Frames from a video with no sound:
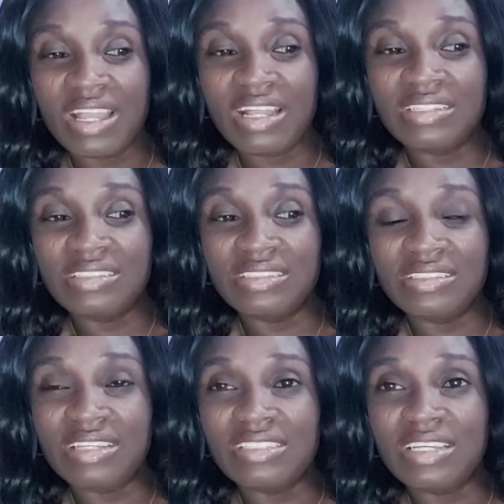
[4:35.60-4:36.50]
And I
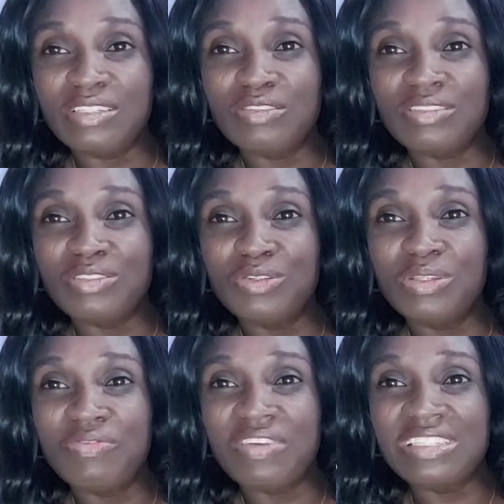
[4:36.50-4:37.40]
said, the
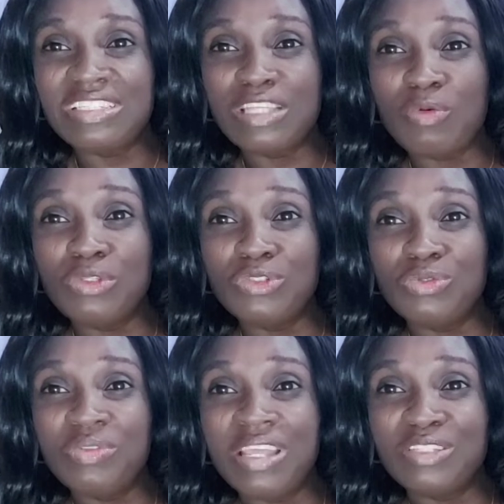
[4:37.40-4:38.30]
first thing that we
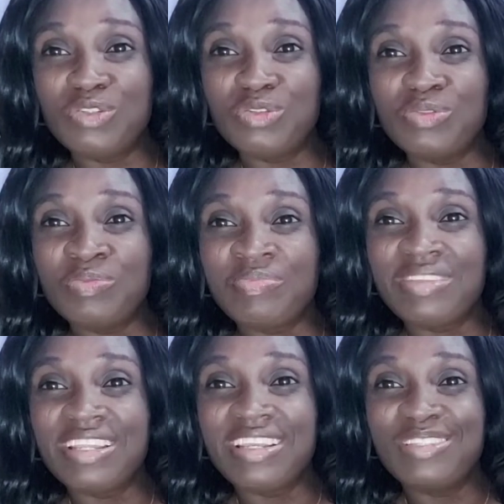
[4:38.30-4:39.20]
do then
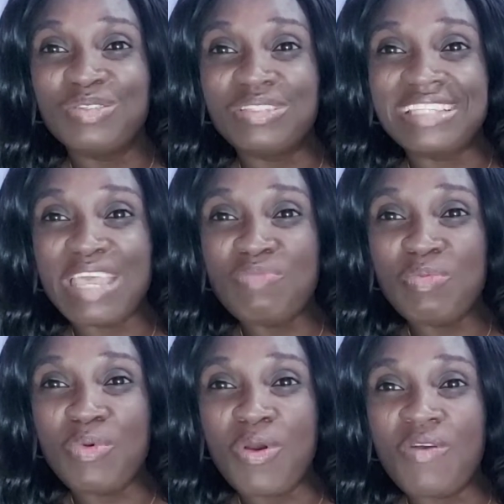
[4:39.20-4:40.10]
to scare
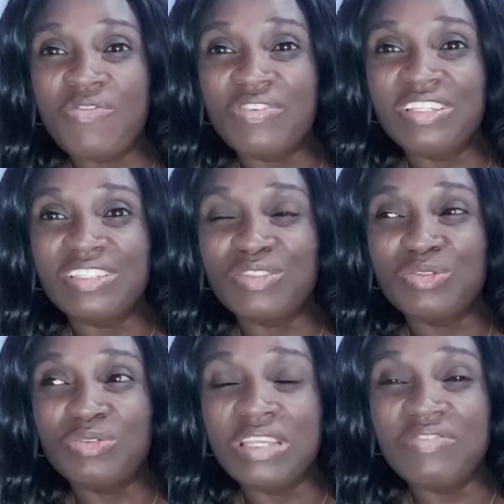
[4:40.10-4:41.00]
people off is to
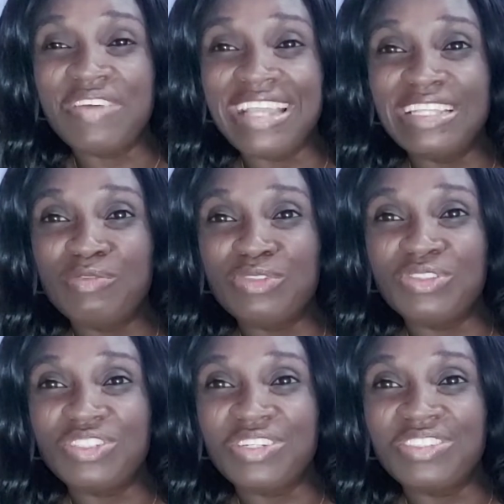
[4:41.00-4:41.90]
invite them to
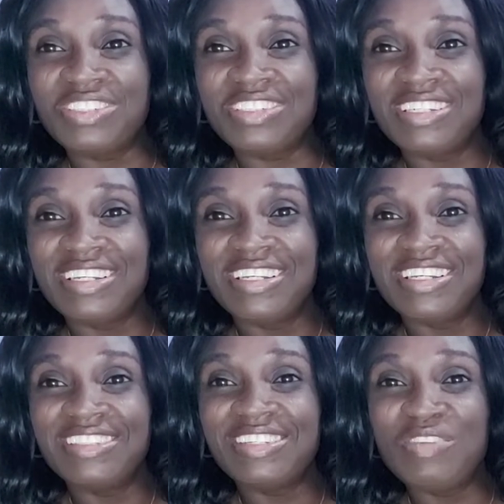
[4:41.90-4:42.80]
church.
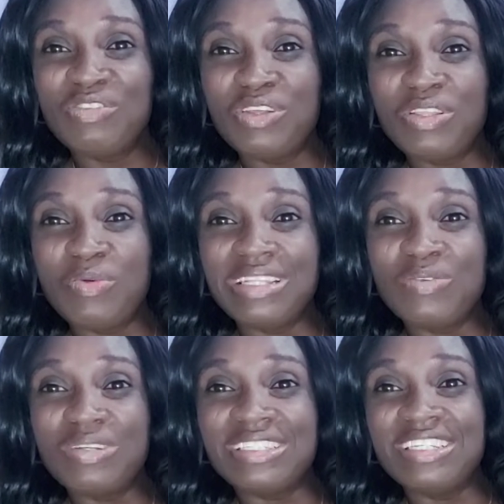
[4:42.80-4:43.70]
So even though the wedding
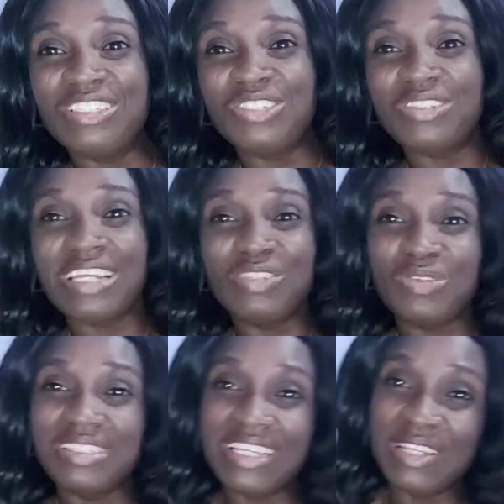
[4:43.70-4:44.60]
was in the church and it
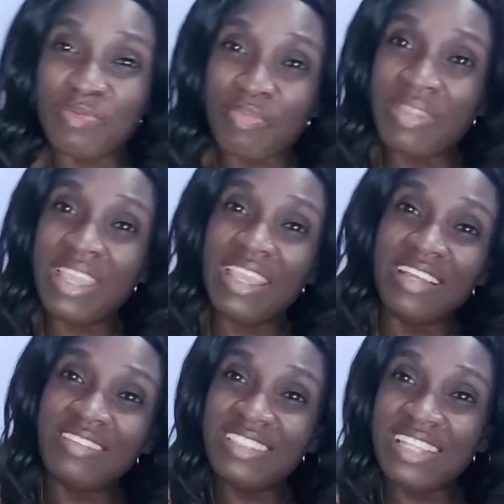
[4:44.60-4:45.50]
was a
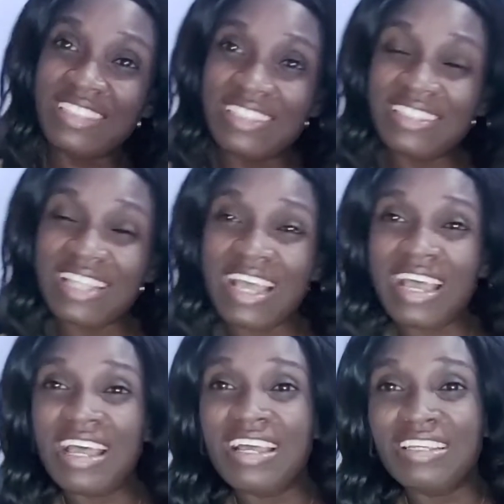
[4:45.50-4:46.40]
Christian sister,
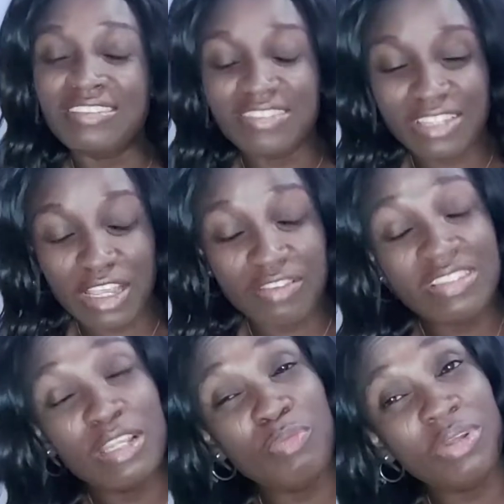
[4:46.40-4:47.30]
a
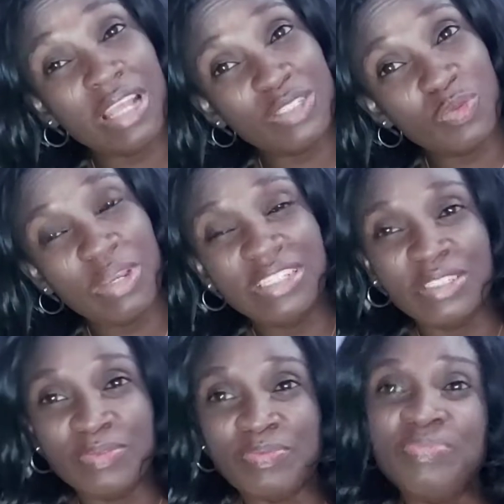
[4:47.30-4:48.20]
Christian brother's wedding,